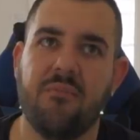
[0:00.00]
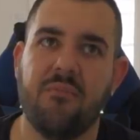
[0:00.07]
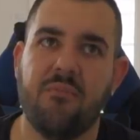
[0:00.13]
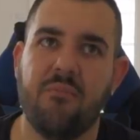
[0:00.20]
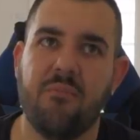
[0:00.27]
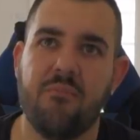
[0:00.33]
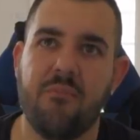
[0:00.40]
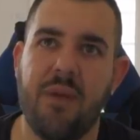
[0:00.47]

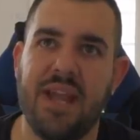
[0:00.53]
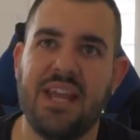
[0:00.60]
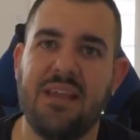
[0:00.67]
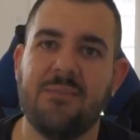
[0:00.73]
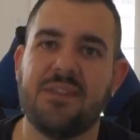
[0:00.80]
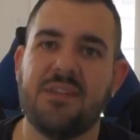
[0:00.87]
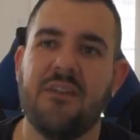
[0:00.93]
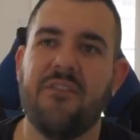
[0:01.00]
make
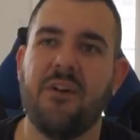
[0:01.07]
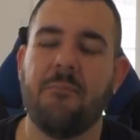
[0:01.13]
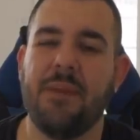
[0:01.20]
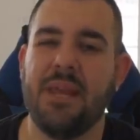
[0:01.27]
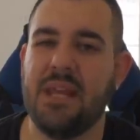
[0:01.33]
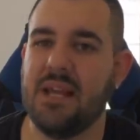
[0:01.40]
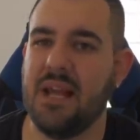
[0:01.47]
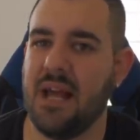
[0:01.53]
himself
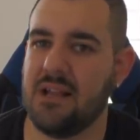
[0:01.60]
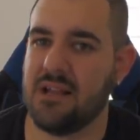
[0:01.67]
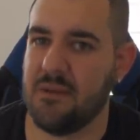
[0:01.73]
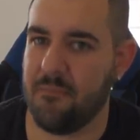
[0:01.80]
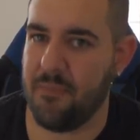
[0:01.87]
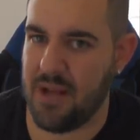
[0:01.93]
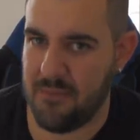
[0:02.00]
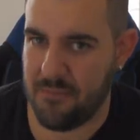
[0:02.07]
appear like a
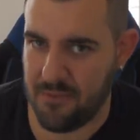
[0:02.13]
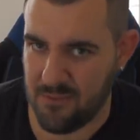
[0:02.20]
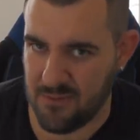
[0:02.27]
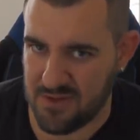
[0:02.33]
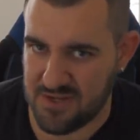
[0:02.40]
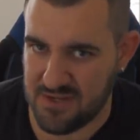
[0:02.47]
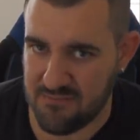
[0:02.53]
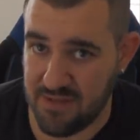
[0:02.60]
better
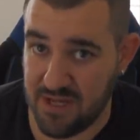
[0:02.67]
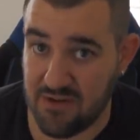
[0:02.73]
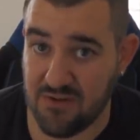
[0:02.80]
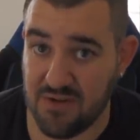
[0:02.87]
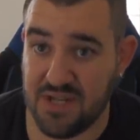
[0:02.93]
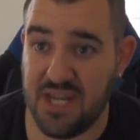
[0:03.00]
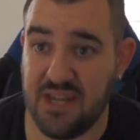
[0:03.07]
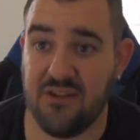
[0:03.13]
person
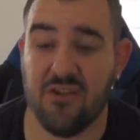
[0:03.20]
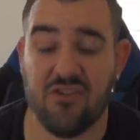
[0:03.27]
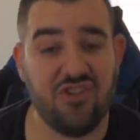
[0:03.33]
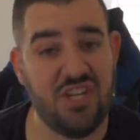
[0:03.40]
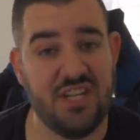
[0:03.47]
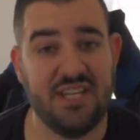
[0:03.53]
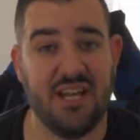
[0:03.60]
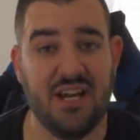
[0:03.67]
because he got
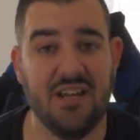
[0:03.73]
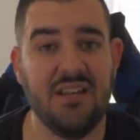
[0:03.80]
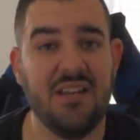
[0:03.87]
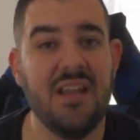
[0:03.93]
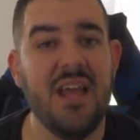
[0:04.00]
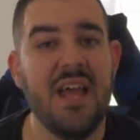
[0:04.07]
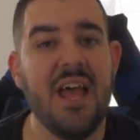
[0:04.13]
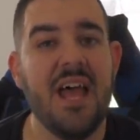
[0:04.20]
shit done.
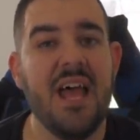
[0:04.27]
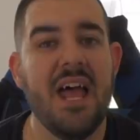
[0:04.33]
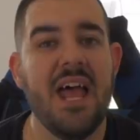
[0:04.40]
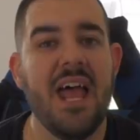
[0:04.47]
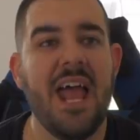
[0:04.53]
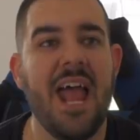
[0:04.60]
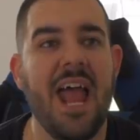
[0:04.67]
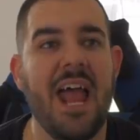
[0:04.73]

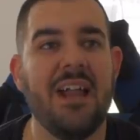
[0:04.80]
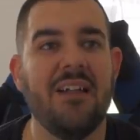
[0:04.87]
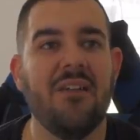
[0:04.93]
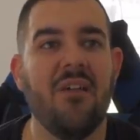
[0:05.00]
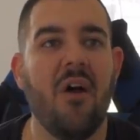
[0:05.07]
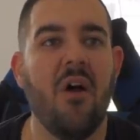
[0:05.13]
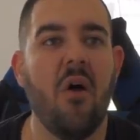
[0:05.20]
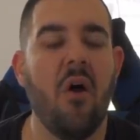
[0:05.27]

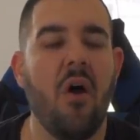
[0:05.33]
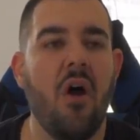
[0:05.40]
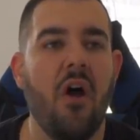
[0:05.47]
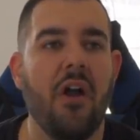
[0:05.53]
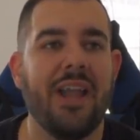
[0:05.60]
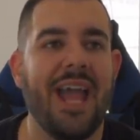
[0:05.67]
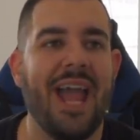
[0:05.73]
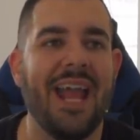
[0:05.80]
And,
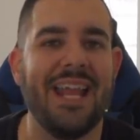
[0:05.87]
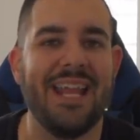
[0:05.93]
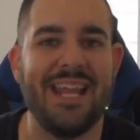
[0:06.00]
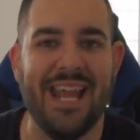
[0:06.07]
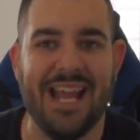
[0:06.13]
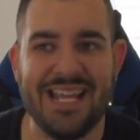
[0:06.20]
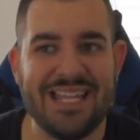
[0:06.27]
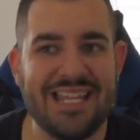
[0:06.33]
okay,
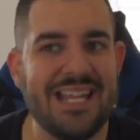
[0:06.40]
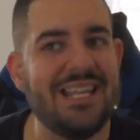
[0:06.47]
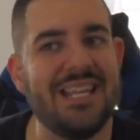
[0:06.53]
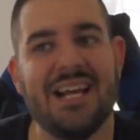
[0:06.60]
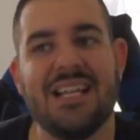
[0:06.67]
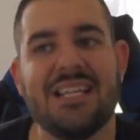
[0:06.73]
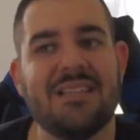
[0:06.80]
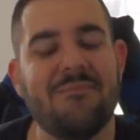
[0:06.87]
yes, that
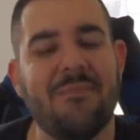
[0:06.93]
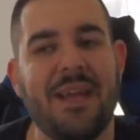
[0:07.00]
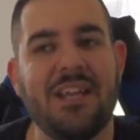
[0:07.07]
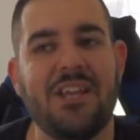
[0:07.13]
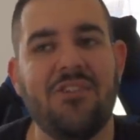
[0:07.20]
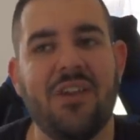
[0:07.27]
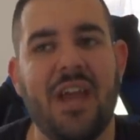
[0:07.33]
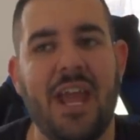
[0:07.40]
does make
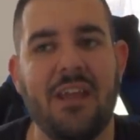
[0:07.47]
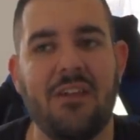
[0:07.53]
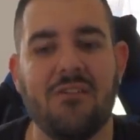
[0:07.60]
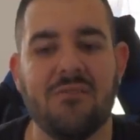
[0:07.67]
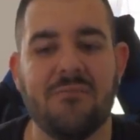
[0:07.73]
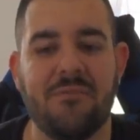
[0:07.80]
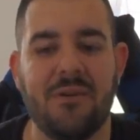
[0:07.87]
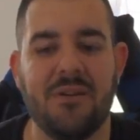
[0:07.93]
you a
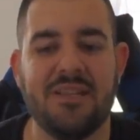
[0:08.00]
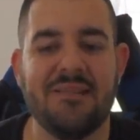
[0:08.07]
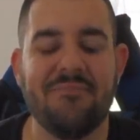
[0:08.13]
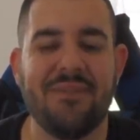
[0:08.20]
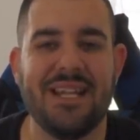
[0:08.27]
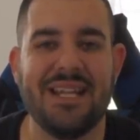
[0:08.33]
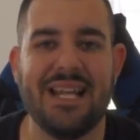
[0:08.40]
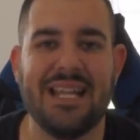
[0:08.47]
good person, but
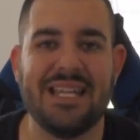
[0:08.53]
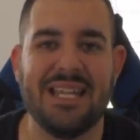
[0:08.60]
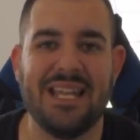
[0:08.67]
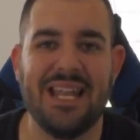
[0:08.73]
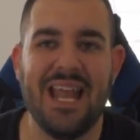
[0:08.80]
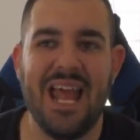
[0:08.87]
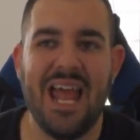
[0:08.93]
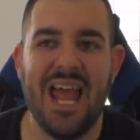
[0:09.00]
it doesn't
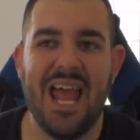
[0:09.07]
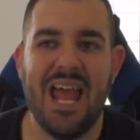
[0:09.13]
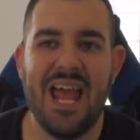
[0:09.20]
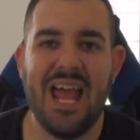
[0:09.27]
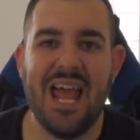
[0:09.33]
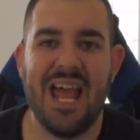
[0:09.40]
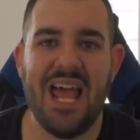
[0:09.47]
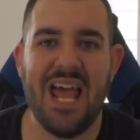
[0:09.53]

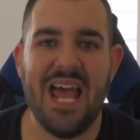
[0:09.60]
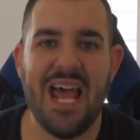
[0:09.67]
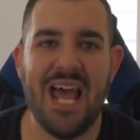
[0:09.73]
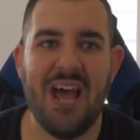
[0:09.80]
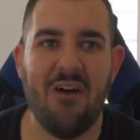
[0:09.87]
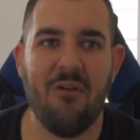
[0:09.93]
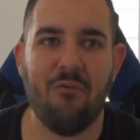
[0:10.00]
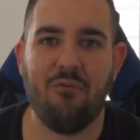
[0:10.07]

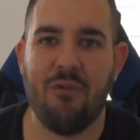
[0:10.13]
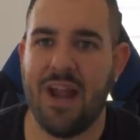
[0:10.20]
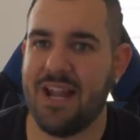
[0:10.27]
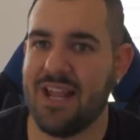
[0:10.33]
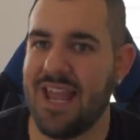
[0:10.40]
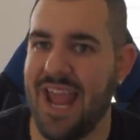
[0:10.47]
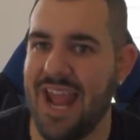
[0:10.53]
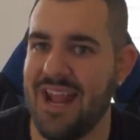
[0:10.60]

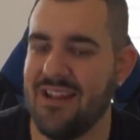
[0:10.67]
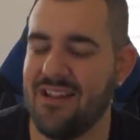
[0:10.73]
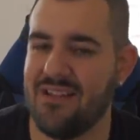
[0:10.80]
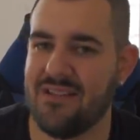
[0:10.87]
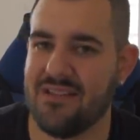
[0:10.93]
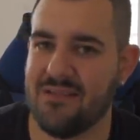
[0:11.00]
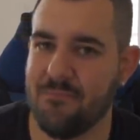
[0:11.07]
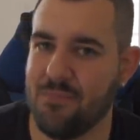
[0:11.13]
eradicate
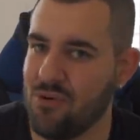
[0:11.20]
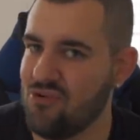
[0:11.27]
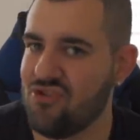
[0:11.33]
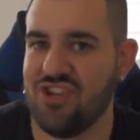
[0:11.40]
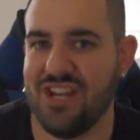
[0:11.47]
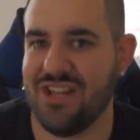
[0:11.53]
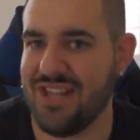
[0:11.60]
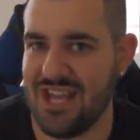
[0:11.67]
the
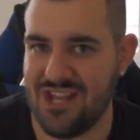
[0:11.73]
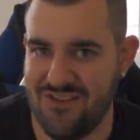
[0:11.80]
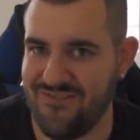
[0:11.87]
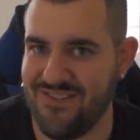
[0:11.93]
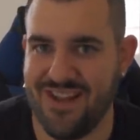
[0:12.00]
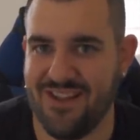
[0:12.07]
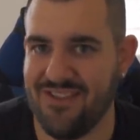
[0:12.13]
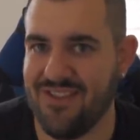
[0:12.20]
bullshit that you've
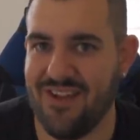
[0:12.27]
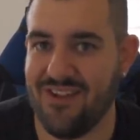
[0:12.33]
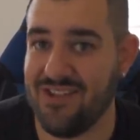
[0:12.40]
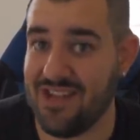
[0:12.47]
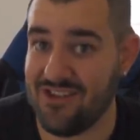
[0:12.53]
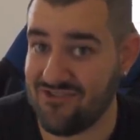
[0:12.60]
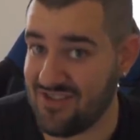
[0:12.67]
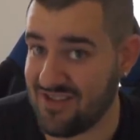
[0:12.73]
done, though.
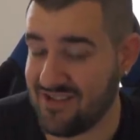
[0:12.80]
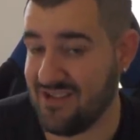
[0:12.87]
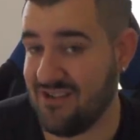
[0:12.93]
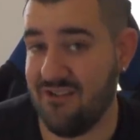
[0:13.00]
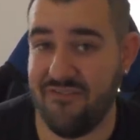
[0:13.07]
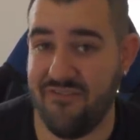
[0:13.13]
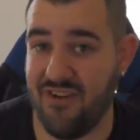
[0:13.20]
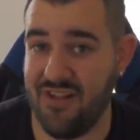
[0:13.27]
Let's just
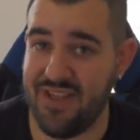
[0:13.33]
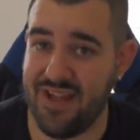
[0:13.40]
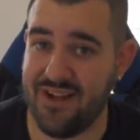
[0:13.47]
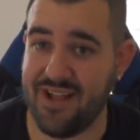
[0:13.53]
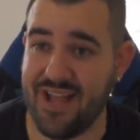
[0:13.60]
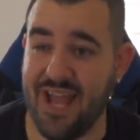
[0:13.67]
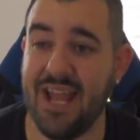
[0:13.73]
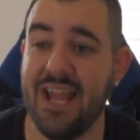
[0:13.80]
clarify that,
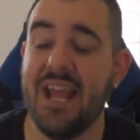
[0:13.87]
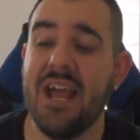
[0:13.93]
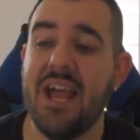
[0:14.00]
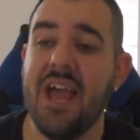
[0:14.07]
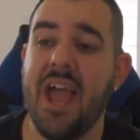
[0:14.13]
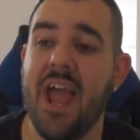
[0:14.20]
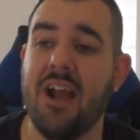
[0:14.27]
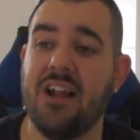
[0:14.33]
okay? And I